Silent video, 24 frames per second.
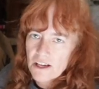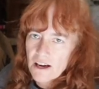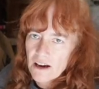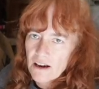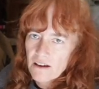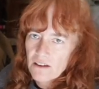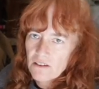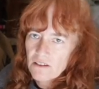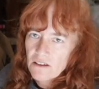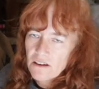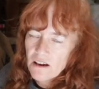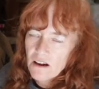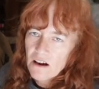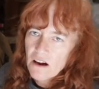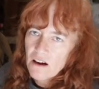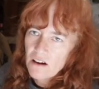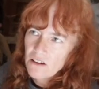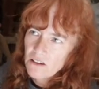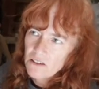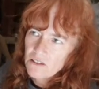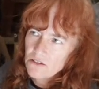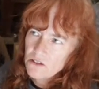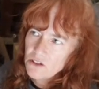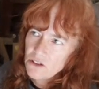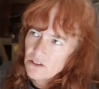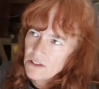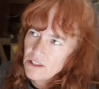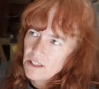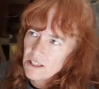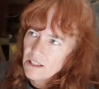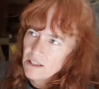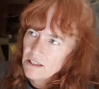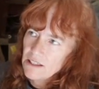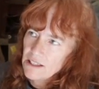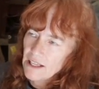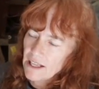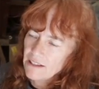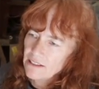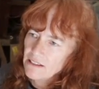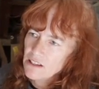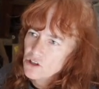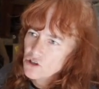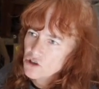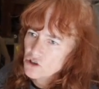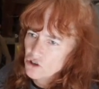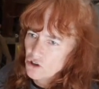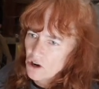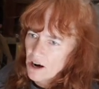down, I'll then let
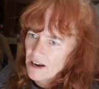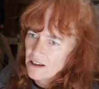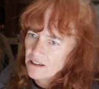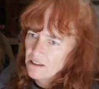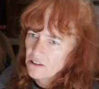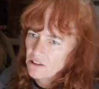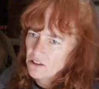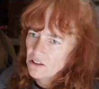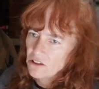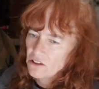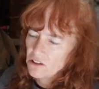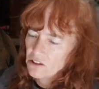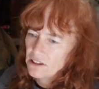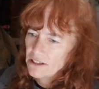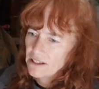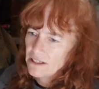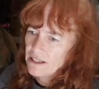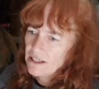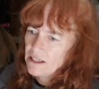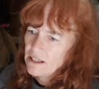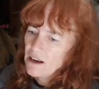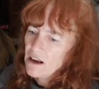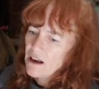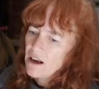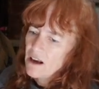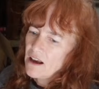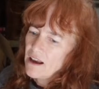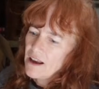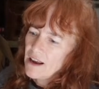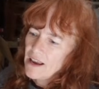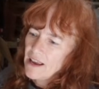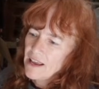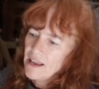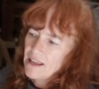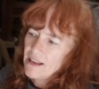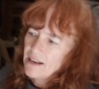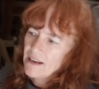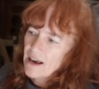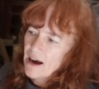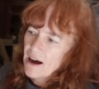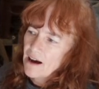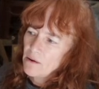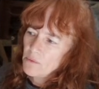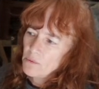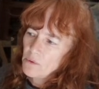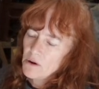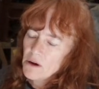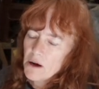this dry thoroughly and
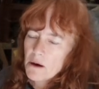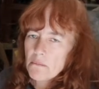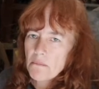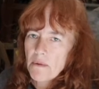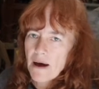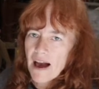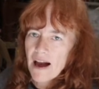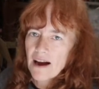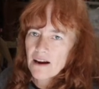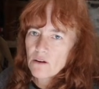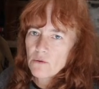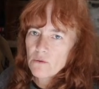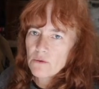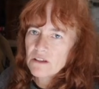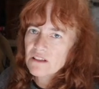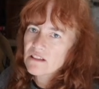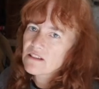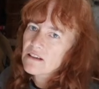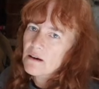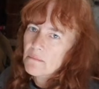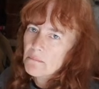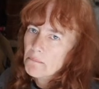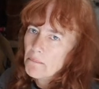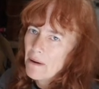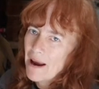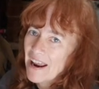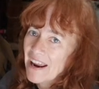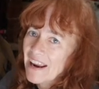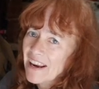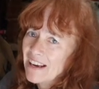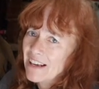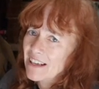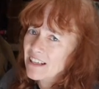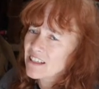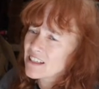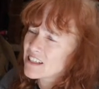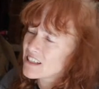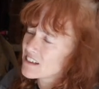I will come back with some paint,